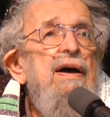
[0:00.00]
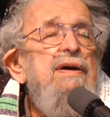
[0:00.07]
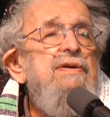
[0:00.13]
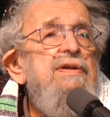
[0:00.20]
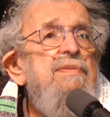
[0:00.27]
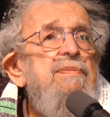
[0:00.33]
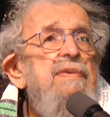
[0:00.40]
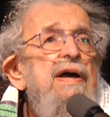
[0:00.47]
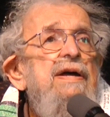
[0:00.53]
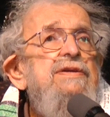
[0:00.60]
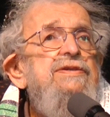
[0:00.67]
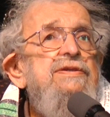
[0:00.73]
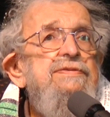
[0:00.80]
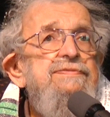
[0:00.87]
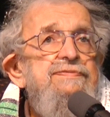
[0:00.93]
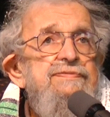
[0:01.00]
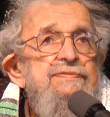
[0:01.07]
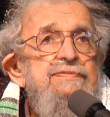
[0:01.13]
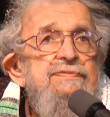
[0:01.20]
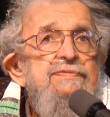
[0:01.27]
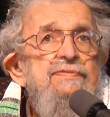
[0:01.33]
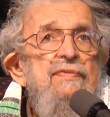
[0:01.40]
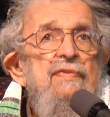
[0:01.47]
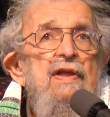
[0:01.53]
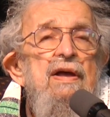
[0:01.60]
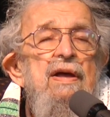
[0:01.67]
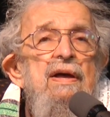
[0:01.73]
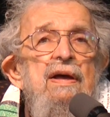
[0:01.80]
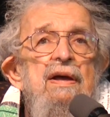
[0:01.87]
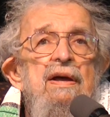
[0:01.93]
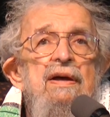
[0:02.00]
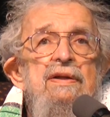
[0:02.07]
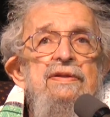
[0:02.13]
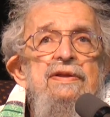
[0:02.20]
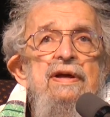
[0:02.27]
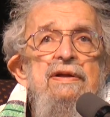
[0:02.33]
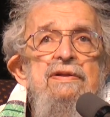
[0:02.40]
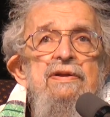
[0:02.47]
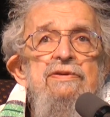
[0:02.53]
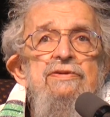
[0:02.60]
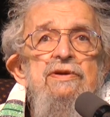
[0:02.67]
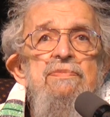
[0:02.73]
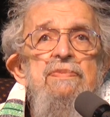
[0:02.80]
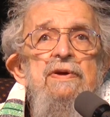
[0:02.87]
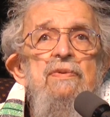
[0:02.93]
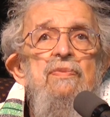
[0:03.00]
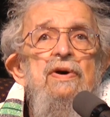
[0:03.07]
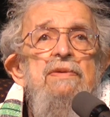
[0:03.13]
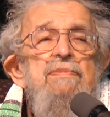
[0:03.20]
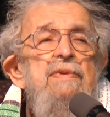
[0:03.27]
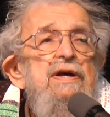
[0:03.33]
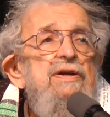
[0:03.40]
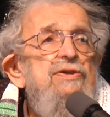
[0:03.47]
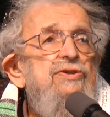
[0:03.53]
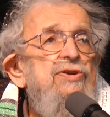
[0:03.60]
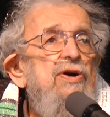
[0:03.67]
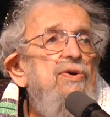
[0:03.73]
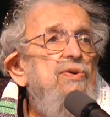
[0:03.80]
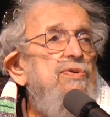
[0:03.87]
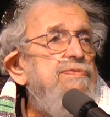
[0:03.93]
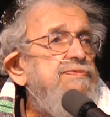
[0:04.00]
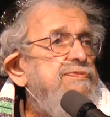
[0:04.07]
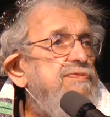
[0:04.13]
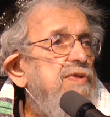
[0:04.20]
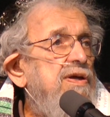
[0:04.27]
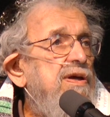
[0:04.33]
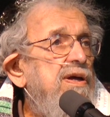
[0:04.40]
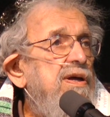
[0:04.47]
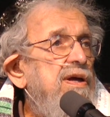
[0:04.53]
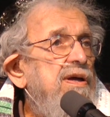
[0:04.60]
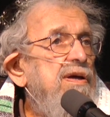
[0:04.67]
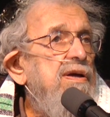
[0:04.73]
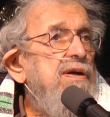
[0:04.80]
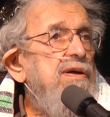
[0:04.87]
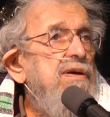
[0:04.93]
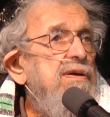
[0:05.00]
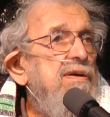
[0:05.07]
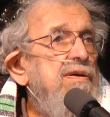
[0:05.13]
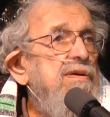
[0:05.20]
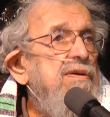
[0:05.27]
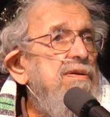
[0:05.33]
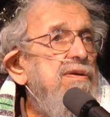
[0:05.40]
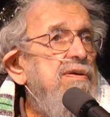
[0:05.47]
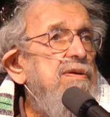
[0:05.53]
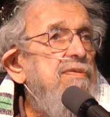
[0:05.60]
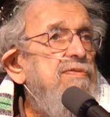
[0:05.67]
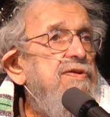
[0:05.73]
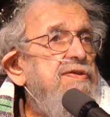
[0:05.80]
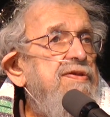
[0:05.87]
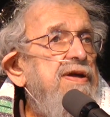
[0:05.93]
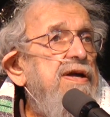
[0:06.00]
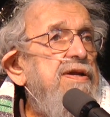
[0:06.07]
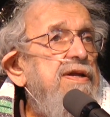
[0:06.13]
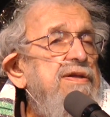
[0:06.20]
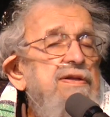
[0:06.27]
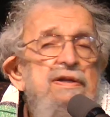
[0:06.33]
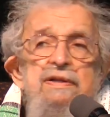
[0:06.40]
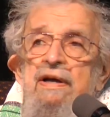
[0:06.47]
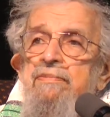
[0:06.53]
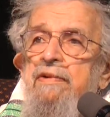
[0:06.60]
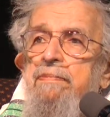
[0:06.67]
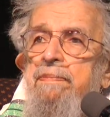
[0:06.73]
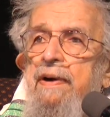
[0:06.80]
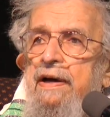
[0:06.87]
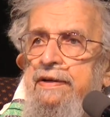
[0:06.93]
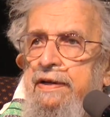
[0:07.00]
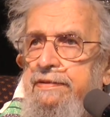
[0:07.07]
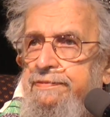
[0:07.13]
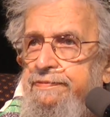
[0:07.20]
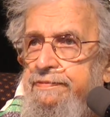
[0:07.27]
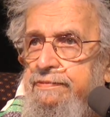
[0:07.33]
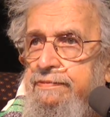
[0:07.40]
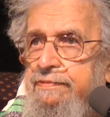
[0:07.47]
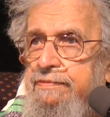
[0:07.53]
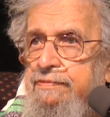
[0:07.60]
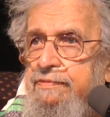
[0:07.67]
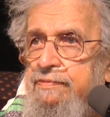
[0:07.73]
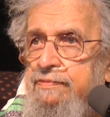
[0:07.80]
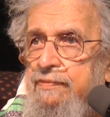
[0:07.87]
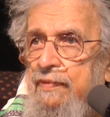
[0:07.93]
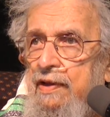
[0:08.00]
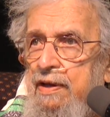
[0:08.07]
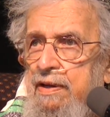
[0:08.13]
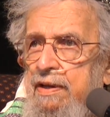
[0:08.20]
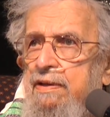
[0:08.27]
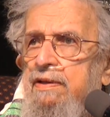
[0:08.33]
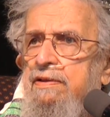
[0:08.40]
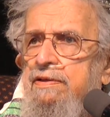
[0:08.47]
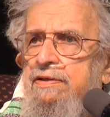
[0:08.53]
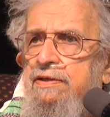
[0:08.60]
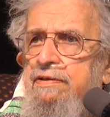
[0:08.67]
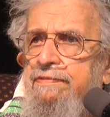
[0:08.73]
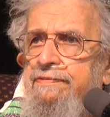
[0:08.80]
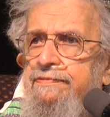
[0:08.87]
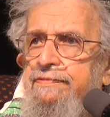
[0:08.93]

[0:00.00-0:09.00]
could imagine that there should be a one-man show reciting the Dhammapada in English.